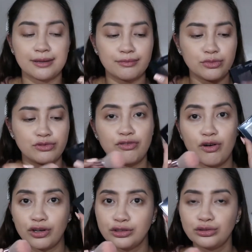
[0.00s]
So move
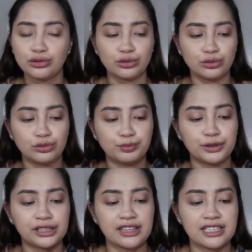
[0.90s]
on to
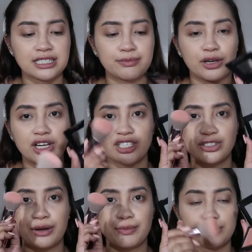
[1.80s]
putting this blush.
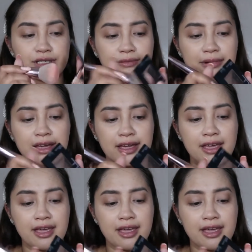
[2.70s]
So I'm using my